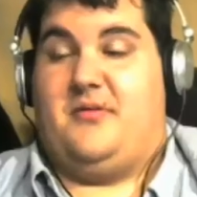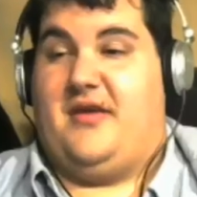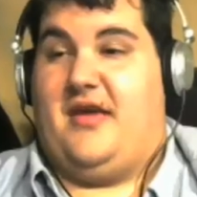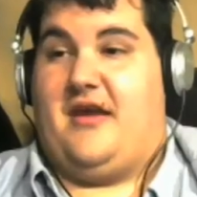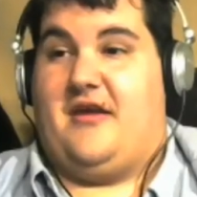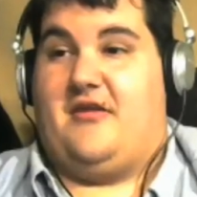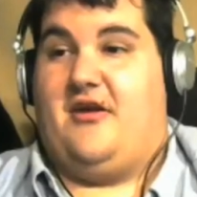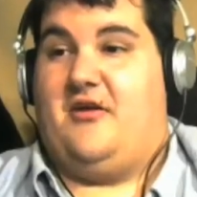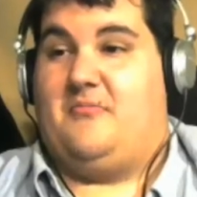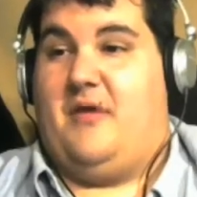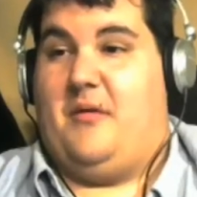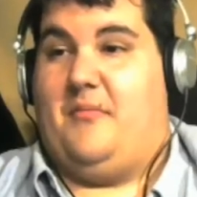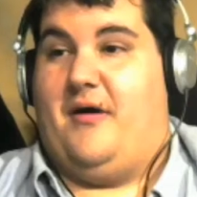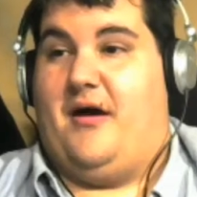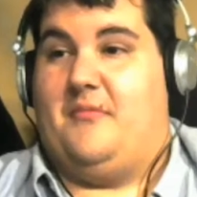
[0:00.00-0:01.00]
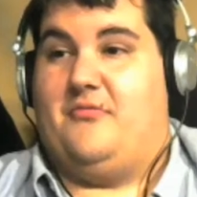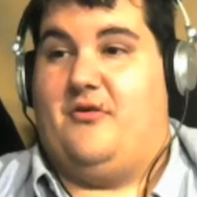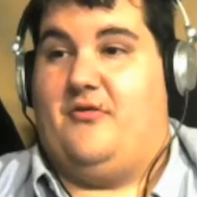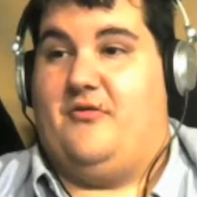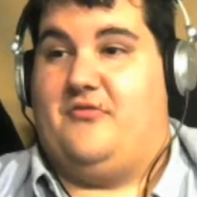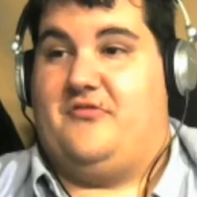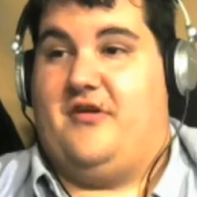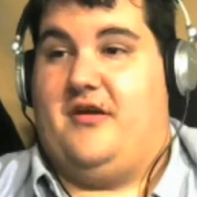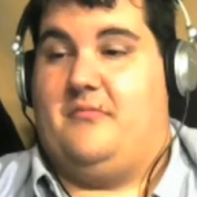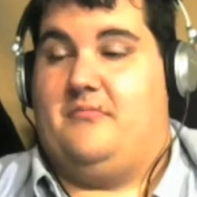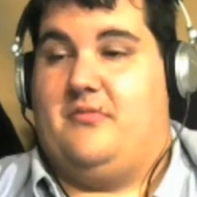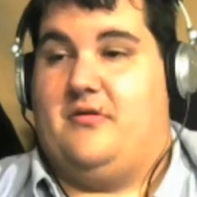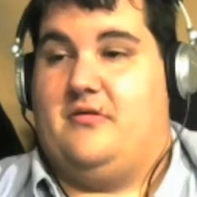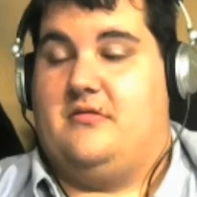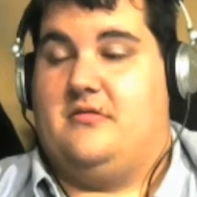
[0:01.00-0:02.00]
You'd be hanging out with my mom the whole
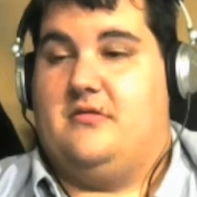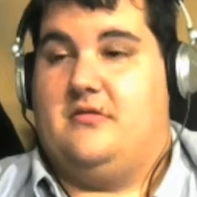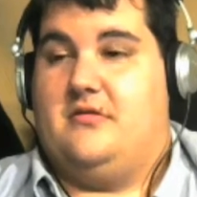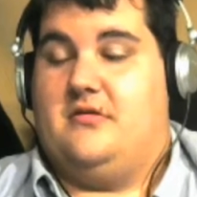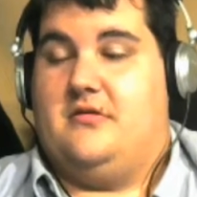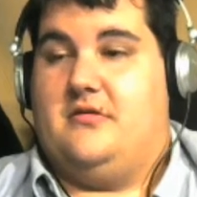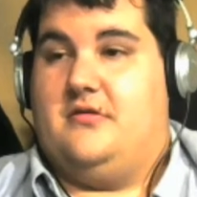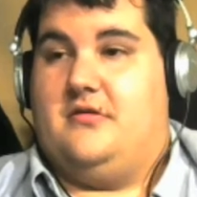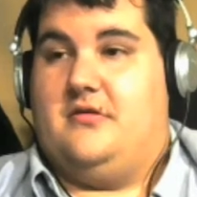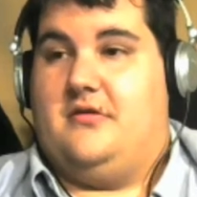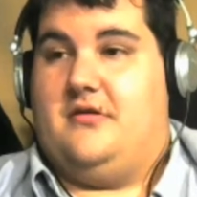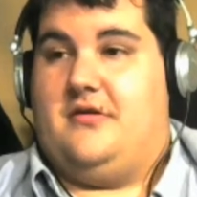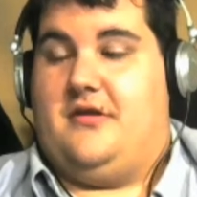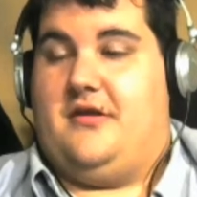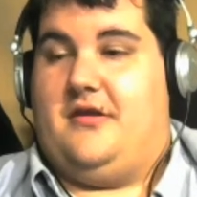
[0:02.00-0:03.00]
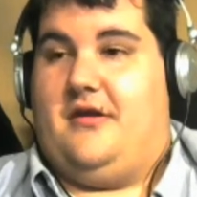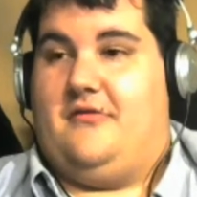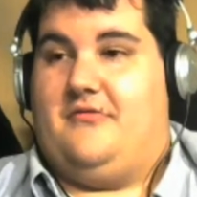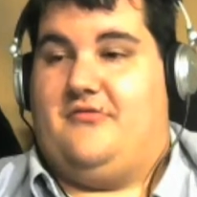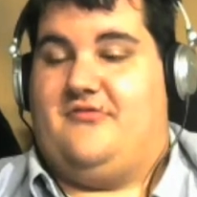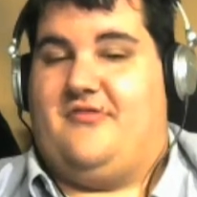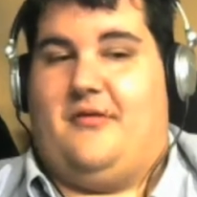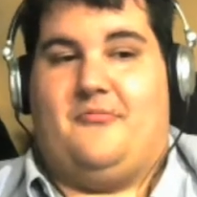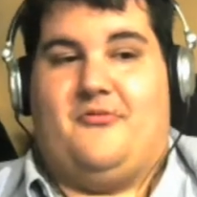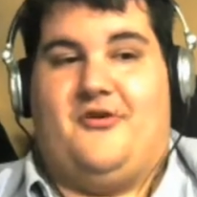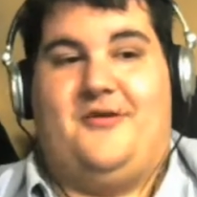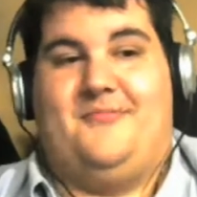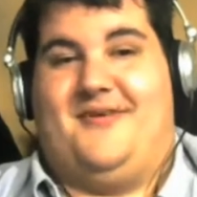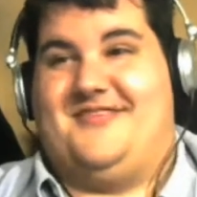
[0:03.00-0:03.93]
time, but you know, there's not really